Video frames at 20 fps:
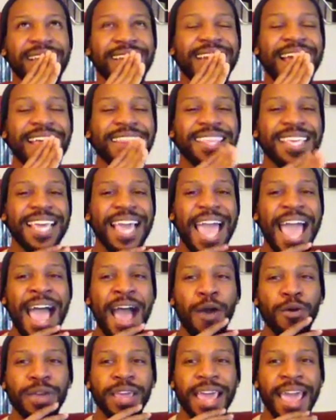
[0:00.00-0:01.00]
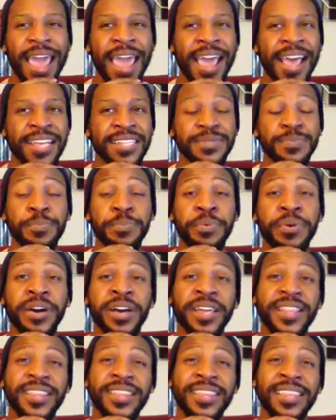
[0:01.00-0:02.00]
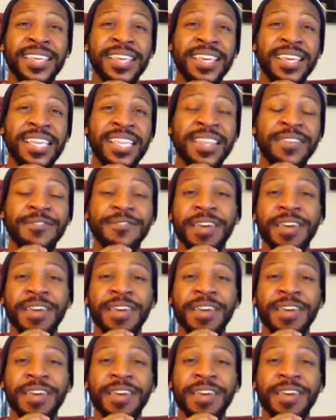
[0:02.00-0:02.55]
not the outcast, but the